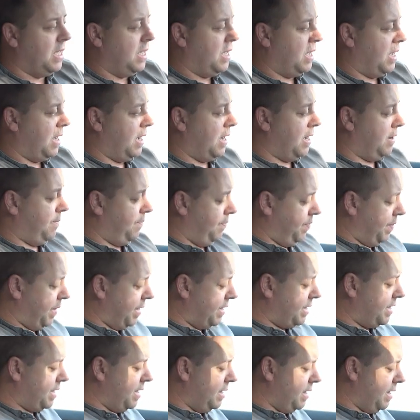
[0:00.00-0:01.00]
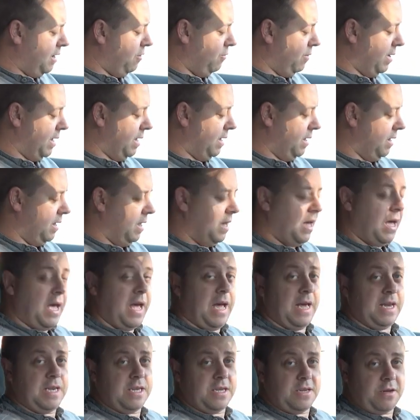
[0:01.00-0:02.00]
The steering wheel
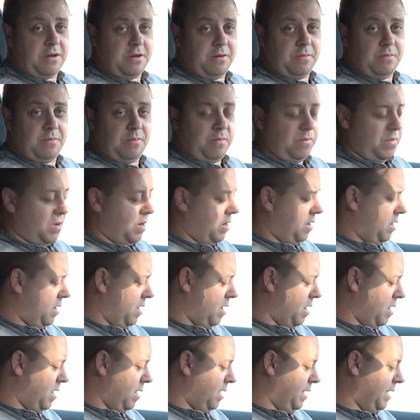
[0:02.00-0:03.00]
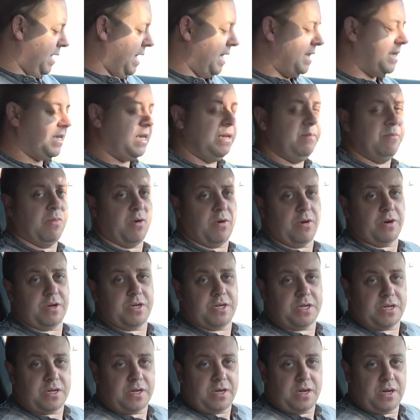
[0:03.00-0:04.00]
had some nasty
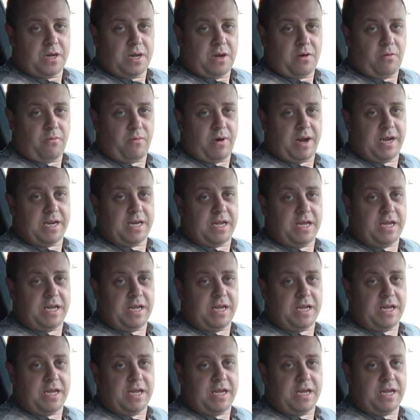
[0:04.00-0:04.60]
marks right